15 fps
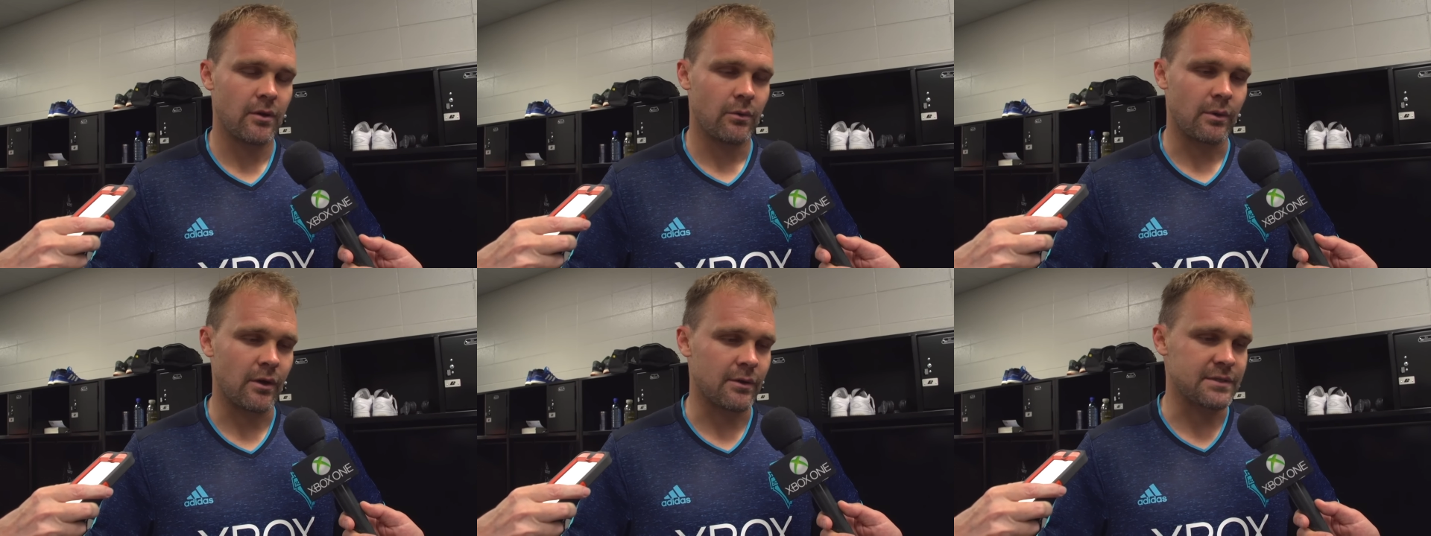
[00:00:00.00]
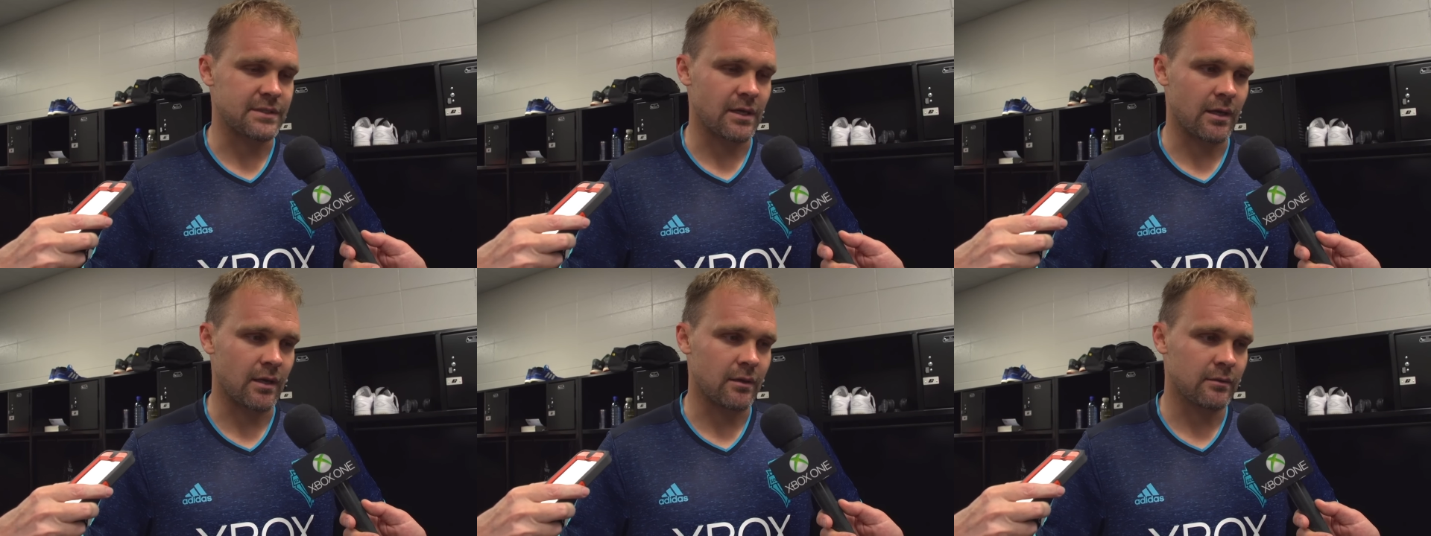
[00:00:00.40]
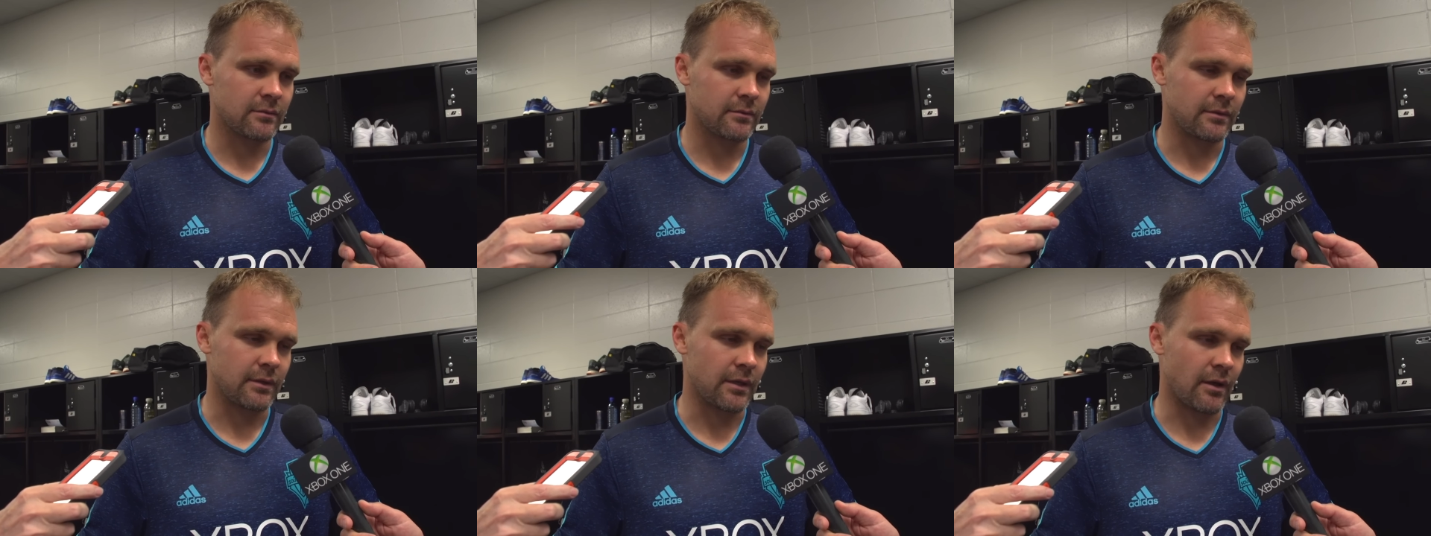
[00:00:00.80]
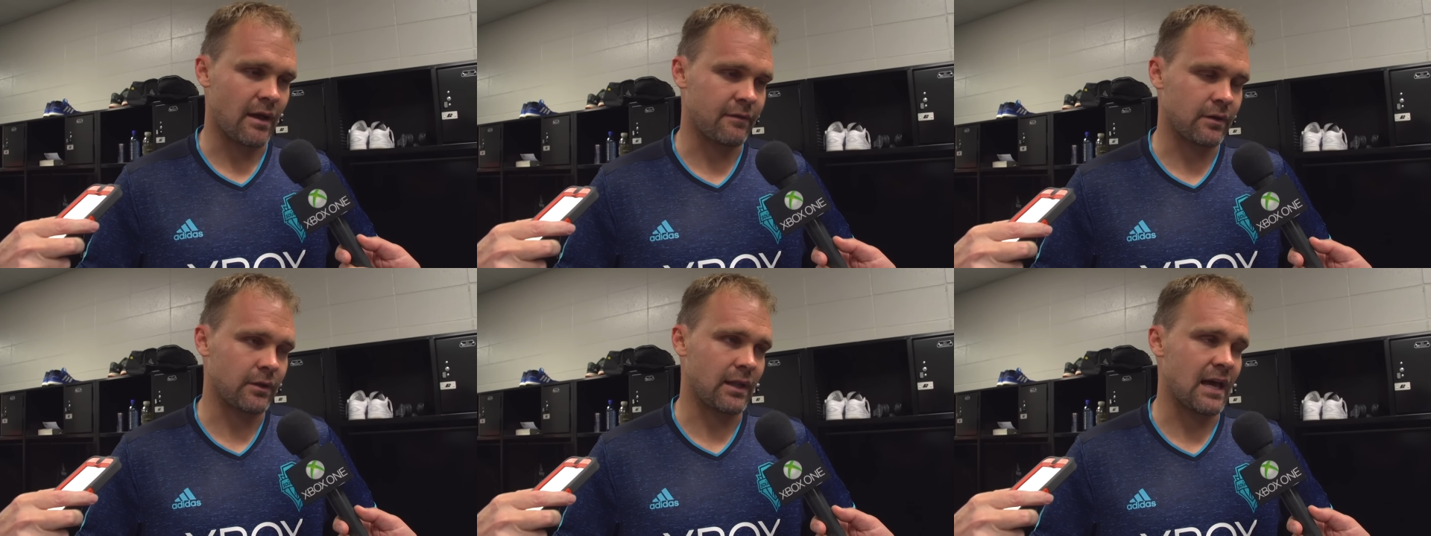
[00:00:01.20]
we always uh, you know
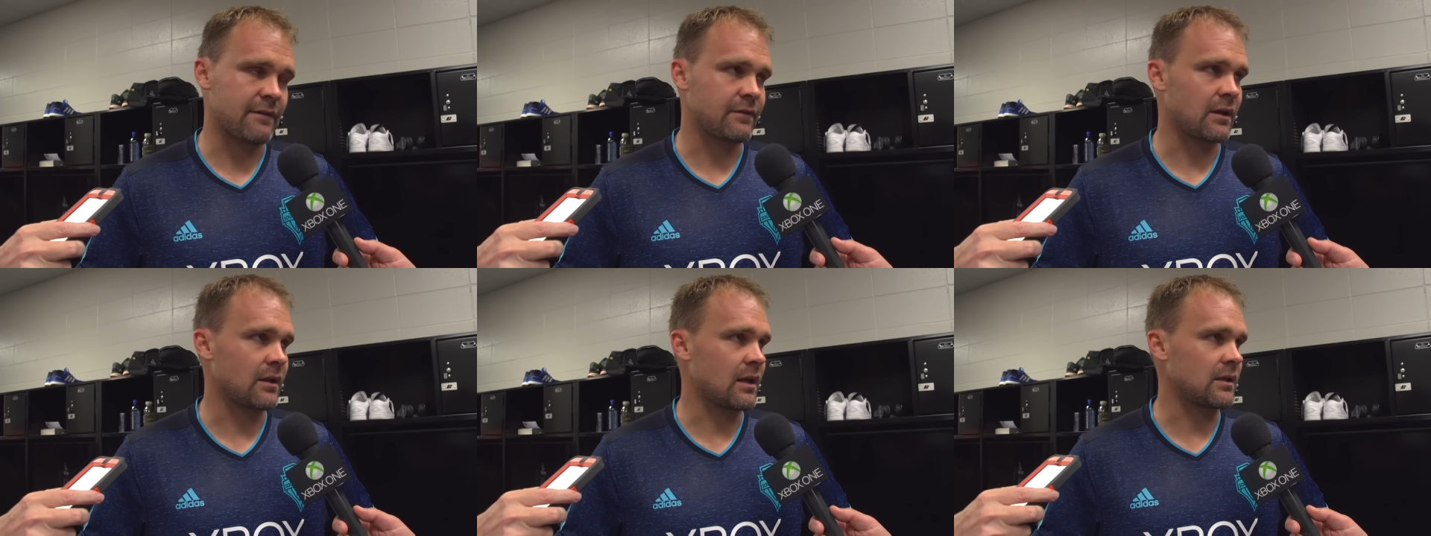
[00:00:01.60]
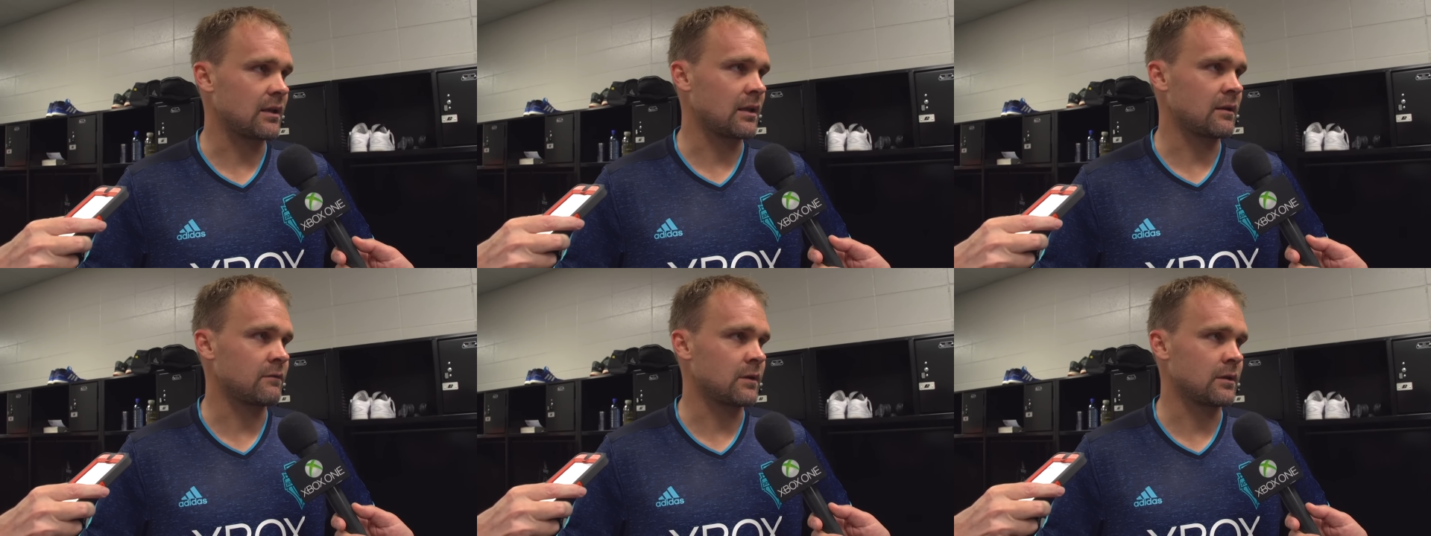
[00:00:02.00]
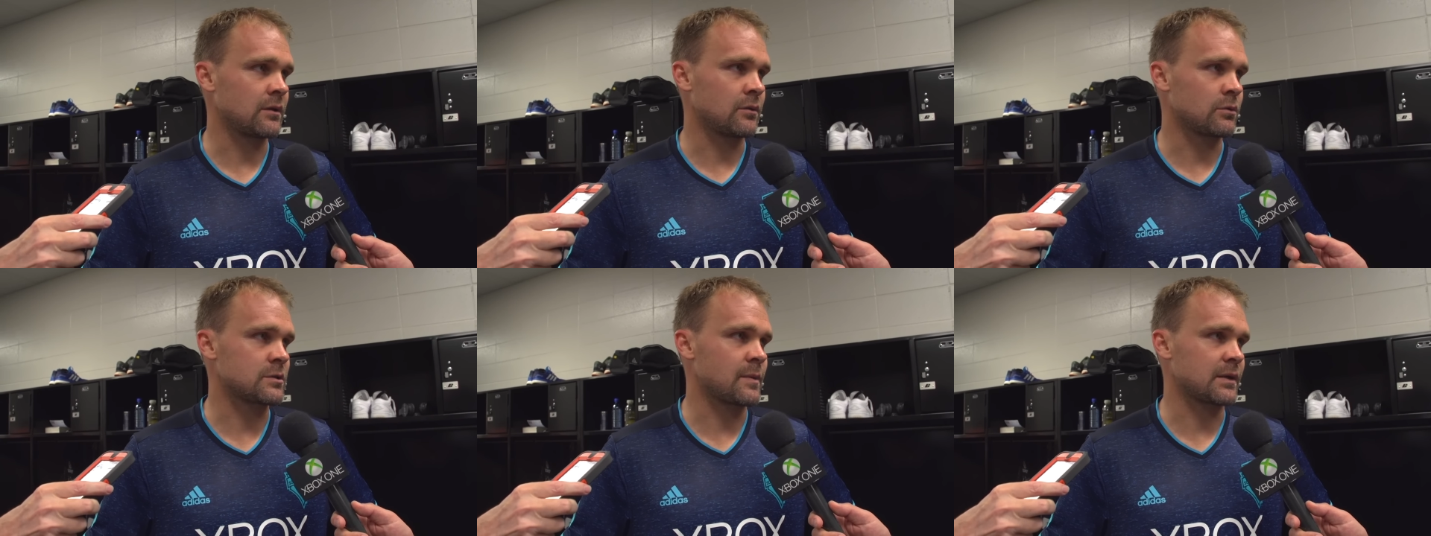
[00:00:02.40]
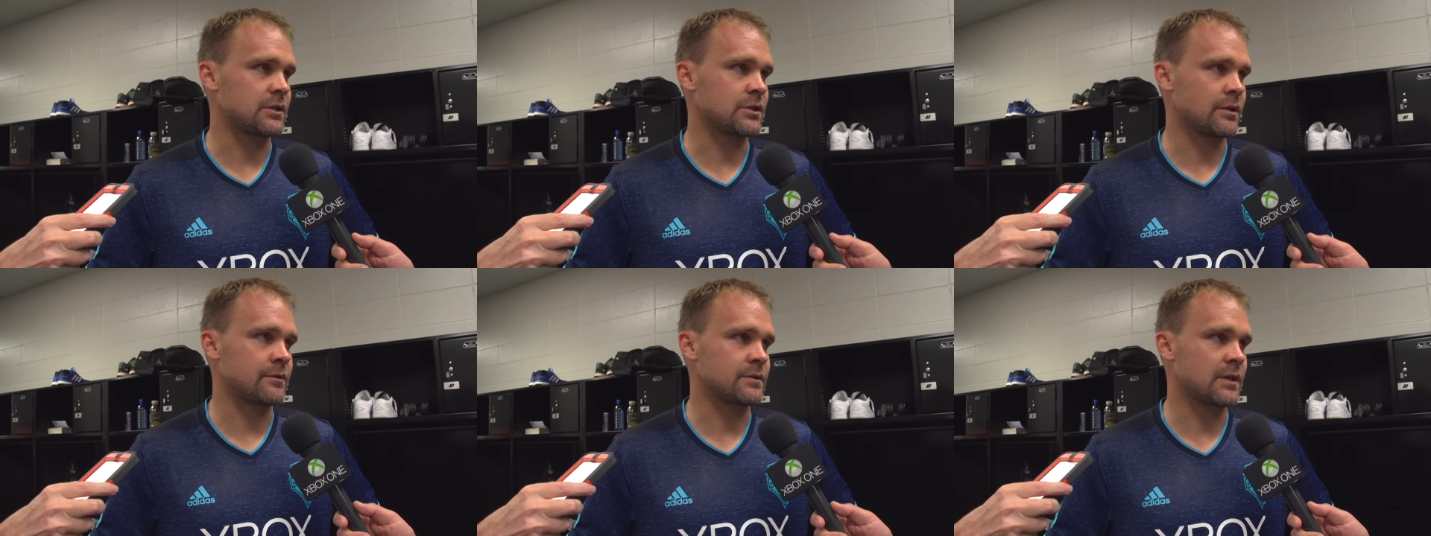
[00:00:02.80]
have a good laugh at, at, the end of it and respect
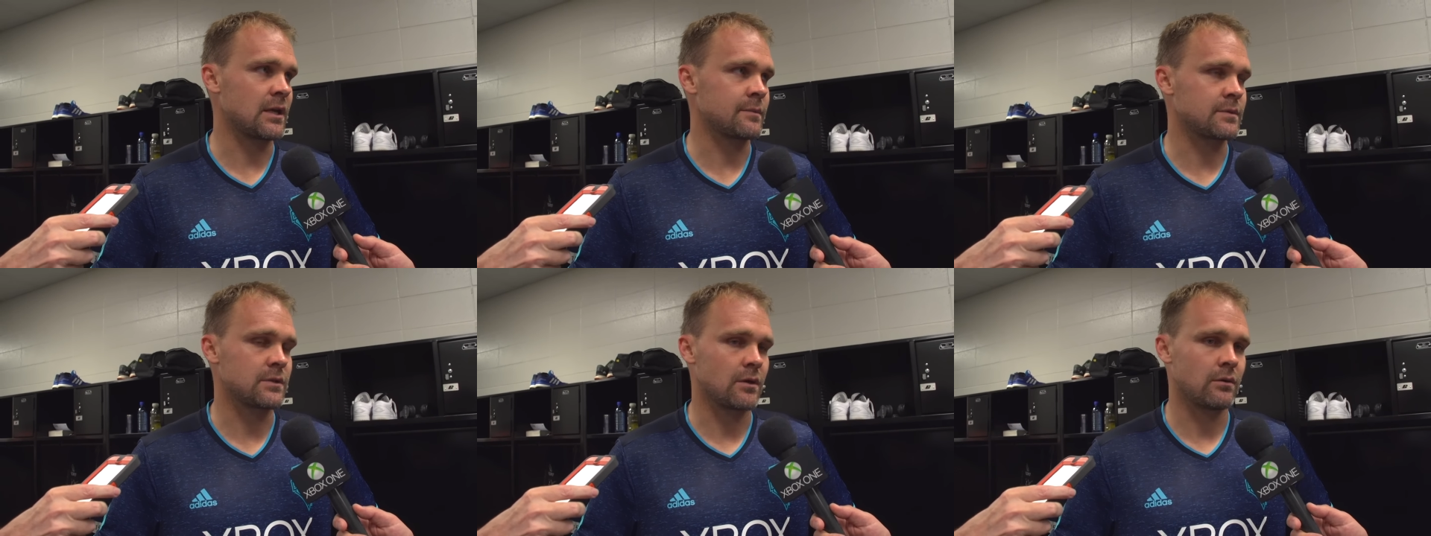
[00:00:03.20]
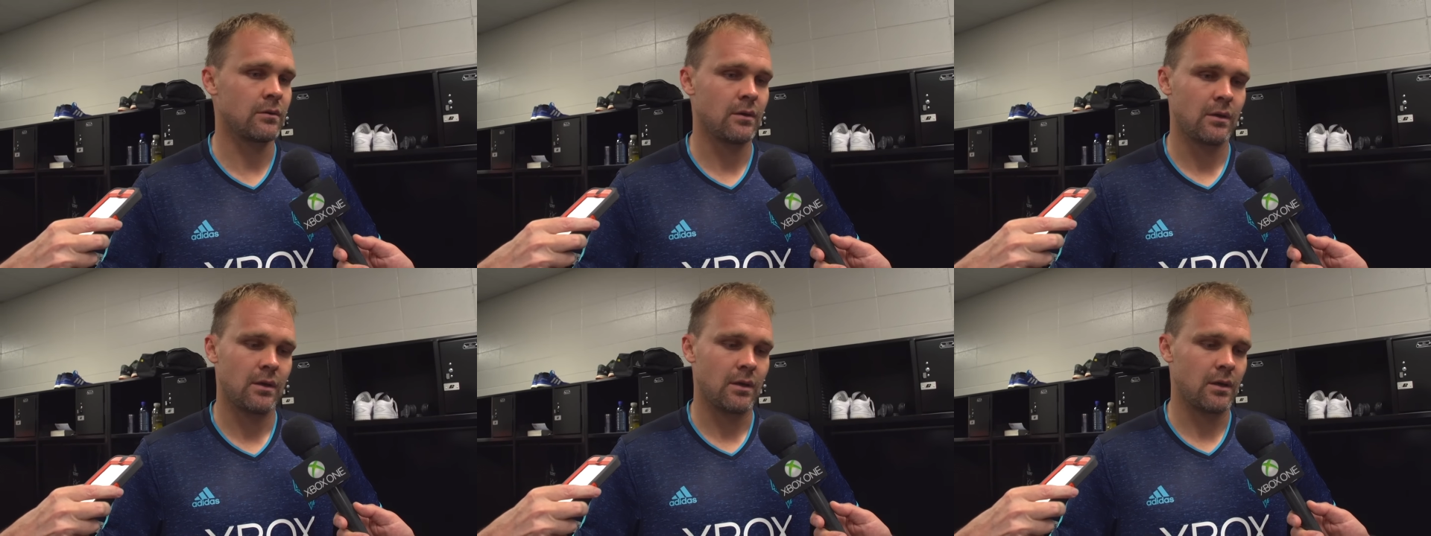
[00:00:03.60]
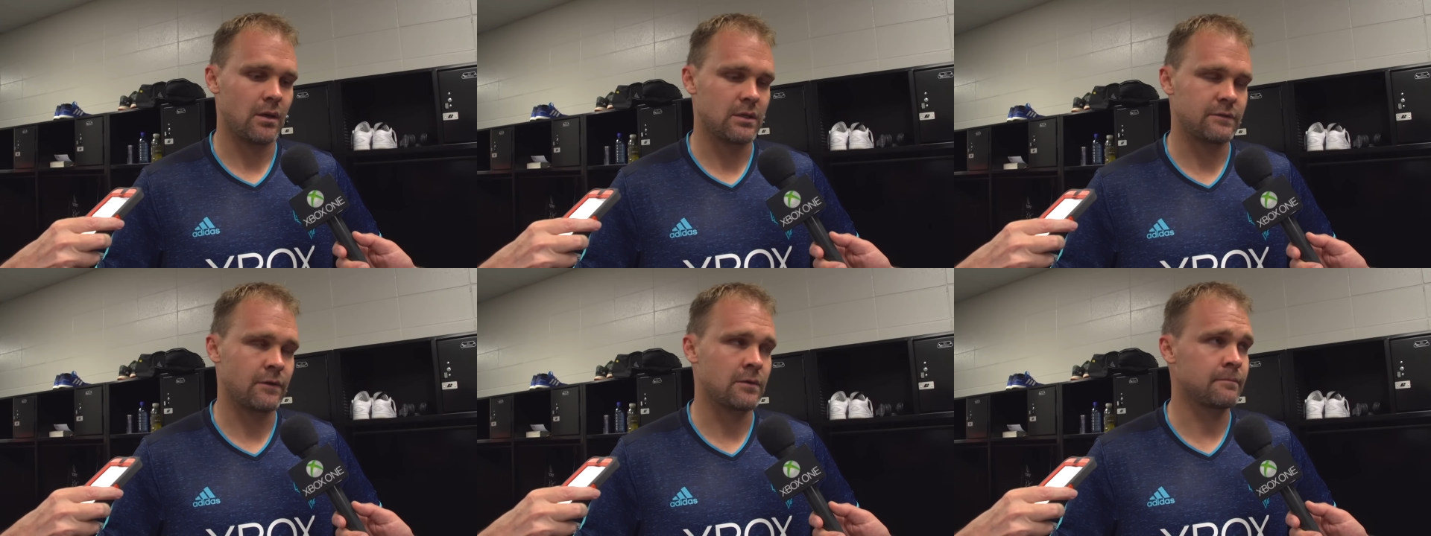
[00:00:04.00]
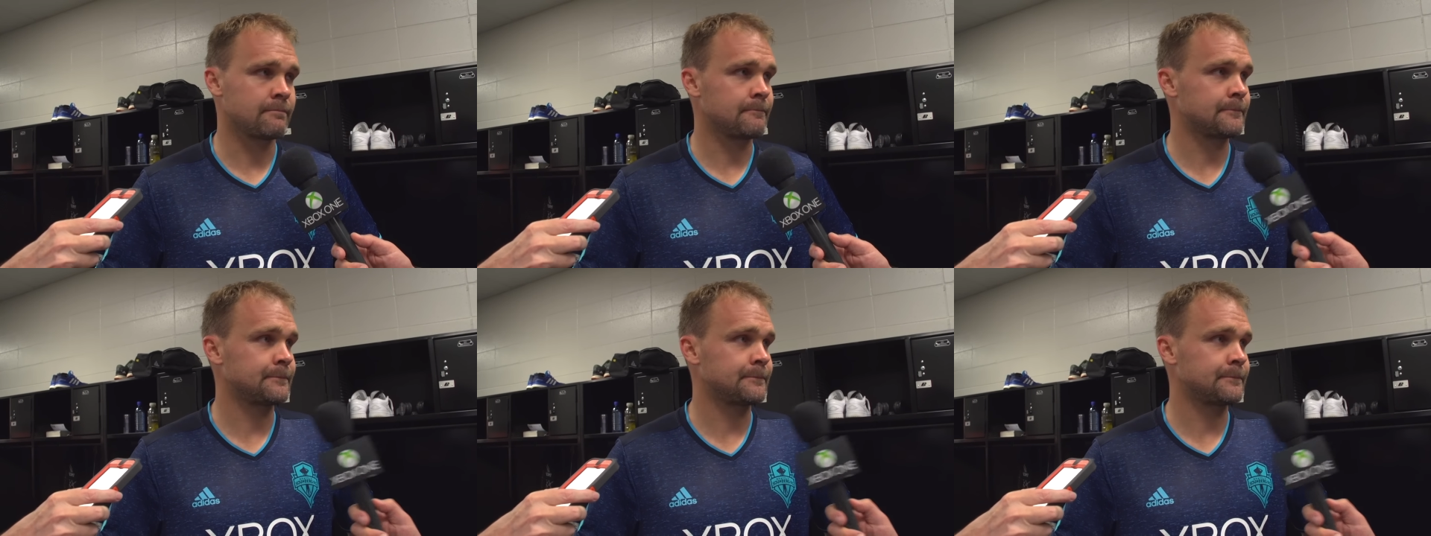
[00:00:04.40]
each other's game. So uh, it's fun.